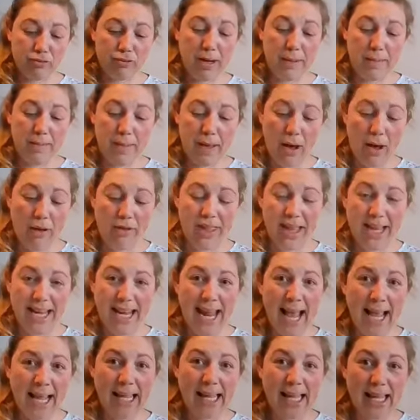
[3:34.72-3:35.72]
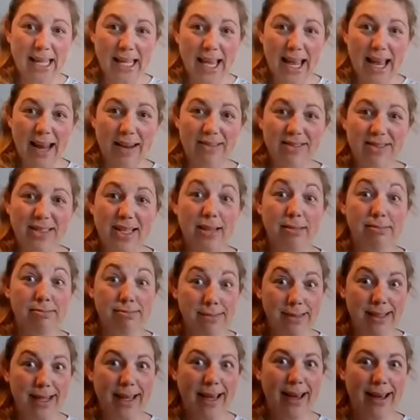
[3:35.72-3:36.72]
on the neck, and it was like,
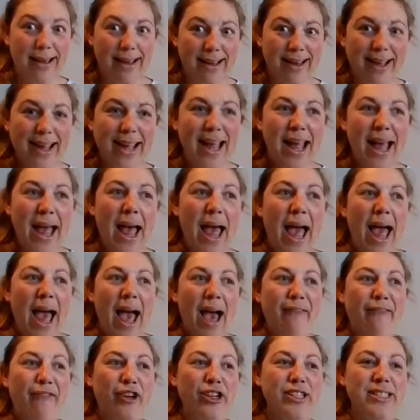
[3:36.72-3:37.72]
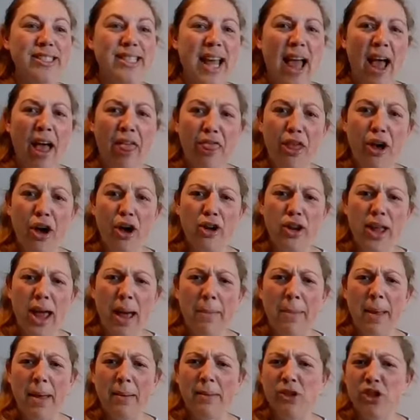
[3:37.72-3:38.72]
yeah. Firstly, I thought, yeah,
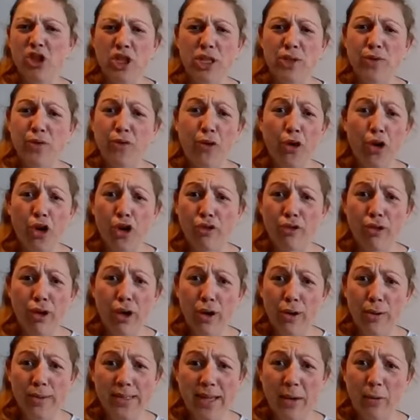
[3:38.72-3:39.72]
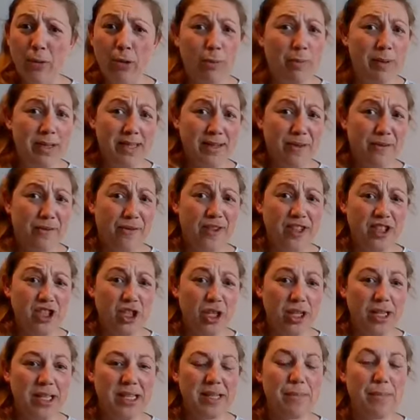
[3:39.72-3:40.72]
maybe just 4 rows that would be
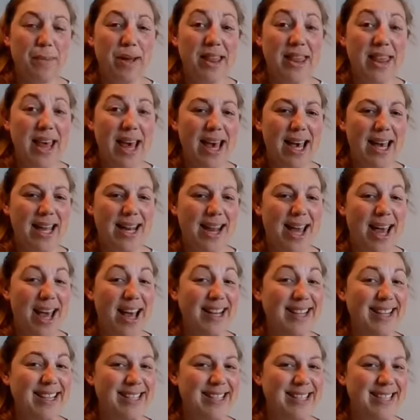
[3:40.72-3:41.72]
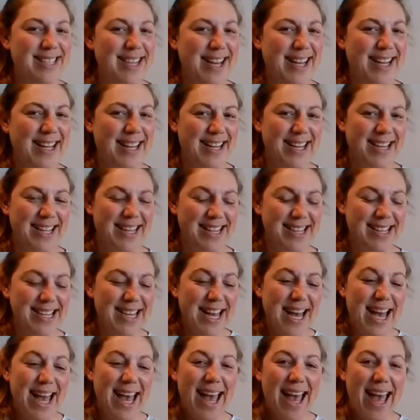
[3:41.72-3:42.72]
sufficient, but then I decided,
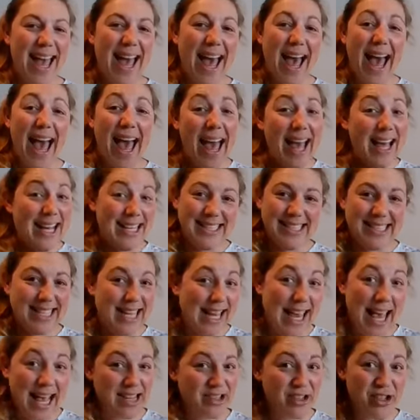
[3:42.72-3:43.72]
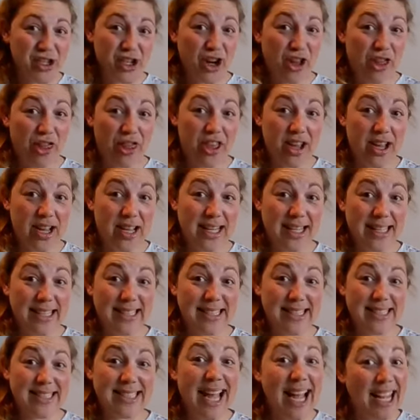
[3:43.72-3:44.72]
as I entered the
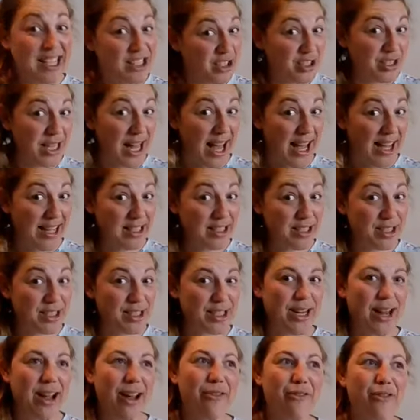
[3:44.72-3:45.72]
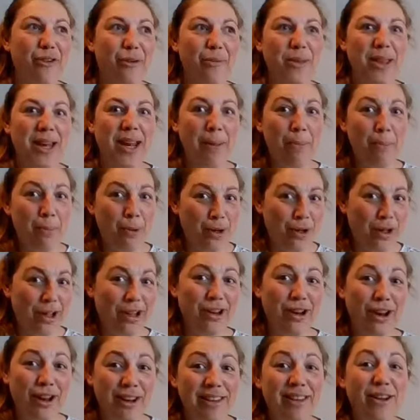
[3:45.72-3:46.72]
stash dash from the
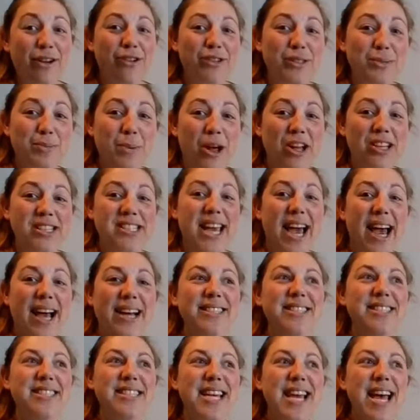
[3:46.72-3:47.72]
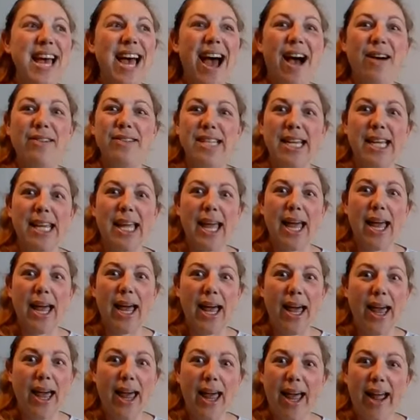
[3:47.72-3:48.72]
Knit Girls podcast, I was like,
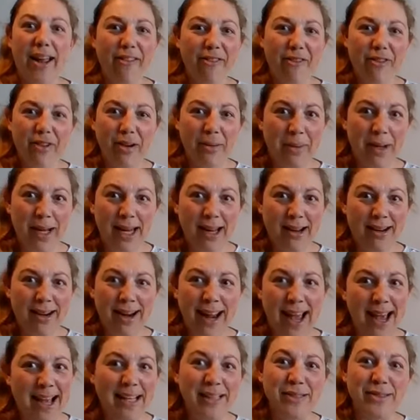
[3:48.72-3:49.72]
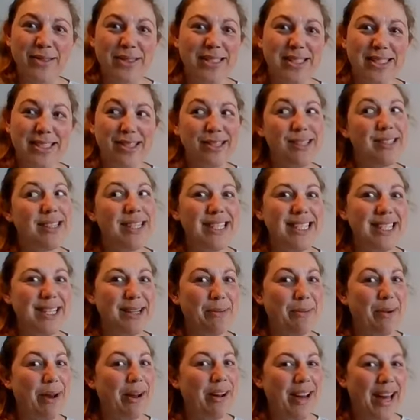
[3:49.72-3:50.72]
every meter counts. So I did
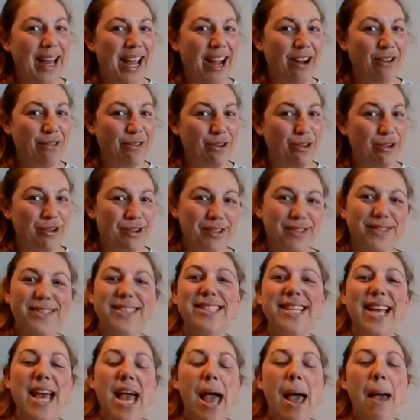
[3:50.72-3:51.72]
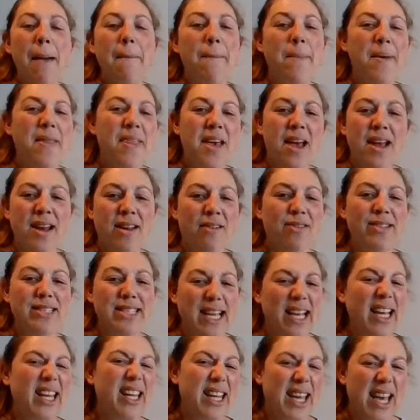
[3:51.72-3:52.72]
about 8 rows, but then I was
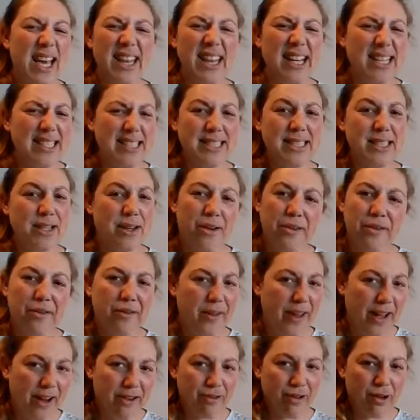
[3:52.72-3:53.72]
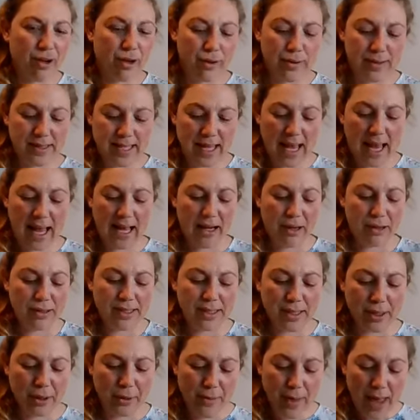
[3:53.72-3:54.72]
like, yeah, that's enough, 8 rows. And
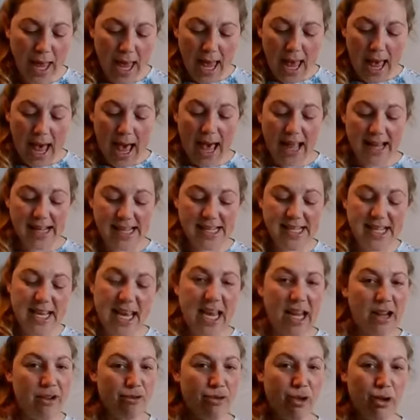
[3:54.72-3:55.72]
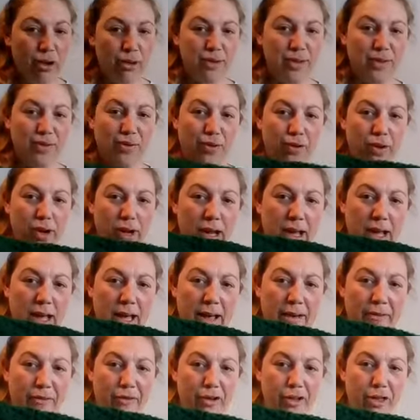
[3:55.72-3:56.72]
also I did 8 rows
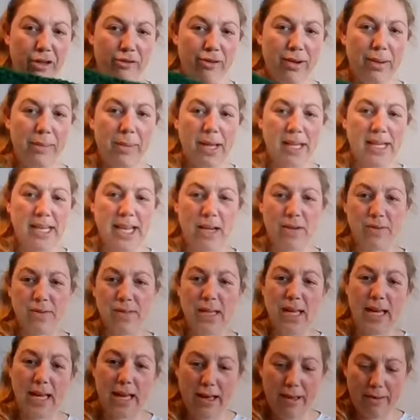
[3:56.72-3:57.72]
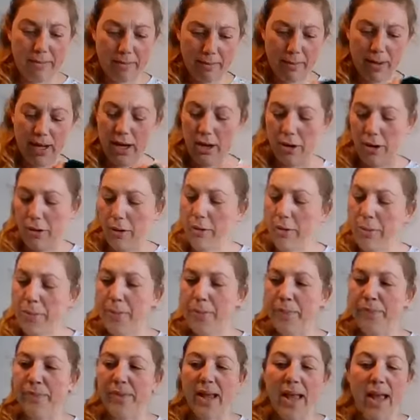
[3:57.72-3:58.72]
for the ribbing down below,
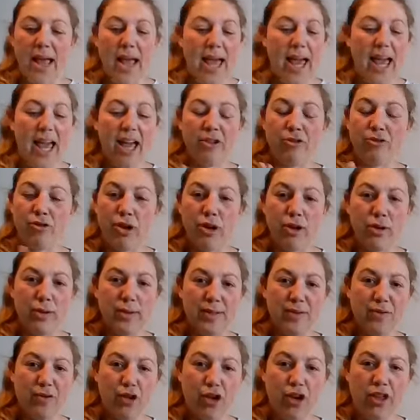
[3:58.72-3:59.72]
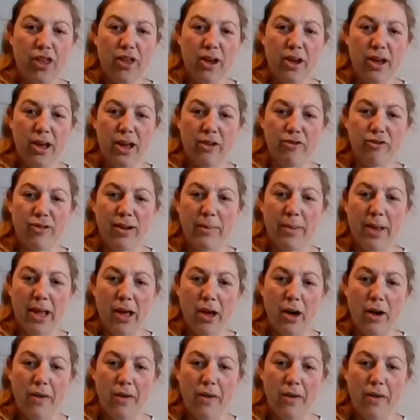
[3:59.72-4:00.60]
8 rows for the ribbing of